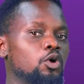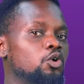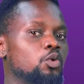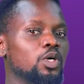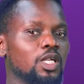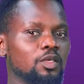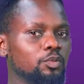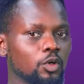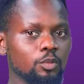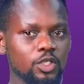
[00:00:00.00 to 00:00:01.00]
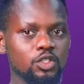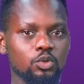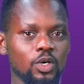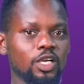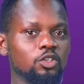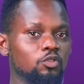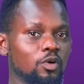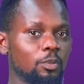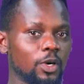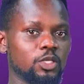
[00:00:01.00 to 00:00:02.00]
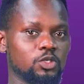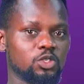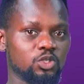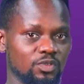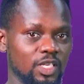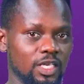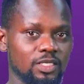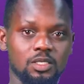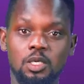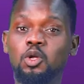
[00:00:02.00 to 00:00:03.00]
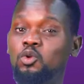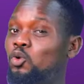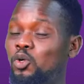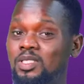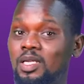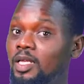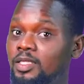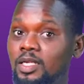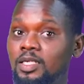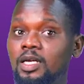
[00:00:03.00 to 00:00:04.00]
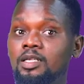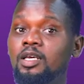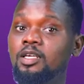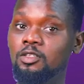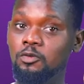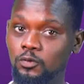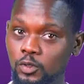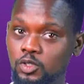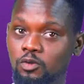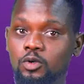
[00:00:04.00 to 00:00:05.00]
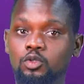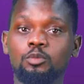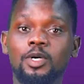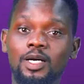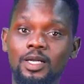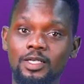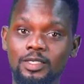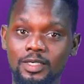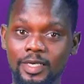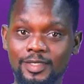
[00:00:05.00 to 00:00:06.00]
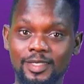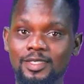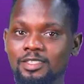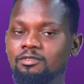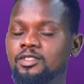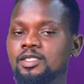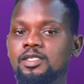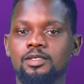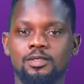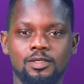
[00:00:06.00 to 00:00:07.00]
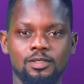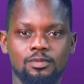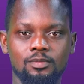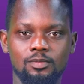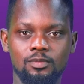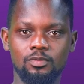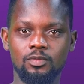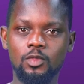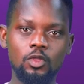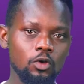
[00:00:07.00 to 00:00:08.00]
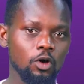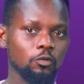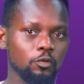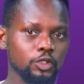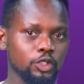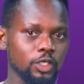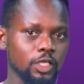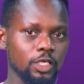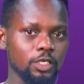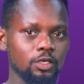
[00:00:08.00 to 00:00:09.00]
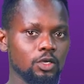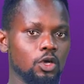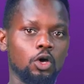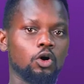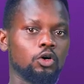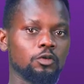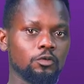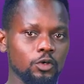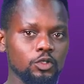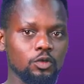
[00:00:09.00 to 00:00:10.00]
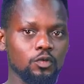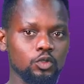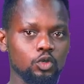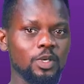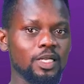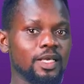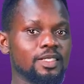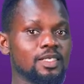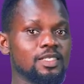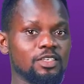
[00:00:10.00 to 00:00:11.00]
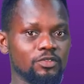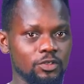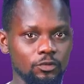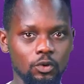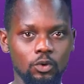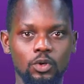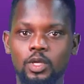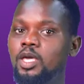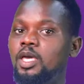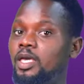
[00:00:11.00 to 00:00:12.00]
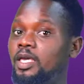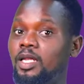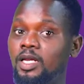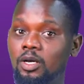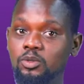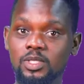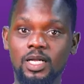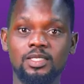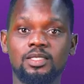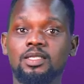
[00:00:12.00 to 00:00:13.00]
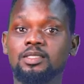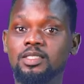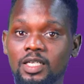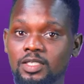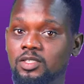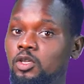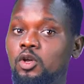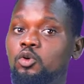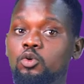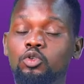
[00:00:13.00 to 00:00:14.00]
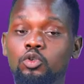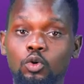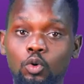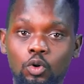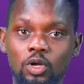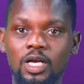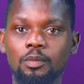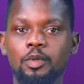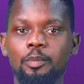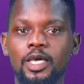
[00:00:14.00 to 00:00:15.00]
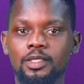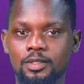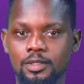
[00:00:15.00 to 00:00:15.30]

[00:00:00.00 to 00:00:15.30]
Gowon had promised to hand over power to civilians not later than the 1st of October 1976. Unfortunately, on the 1st of October 1974, he announced that the date could no longer be met.